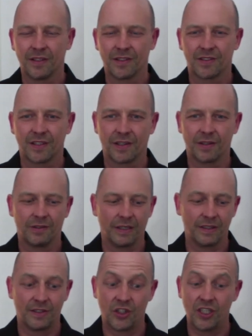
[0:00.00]
So,
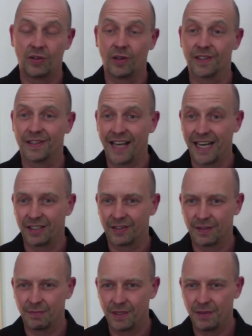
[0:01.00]
and she called that
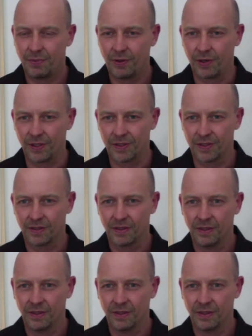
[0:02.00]
CP pause.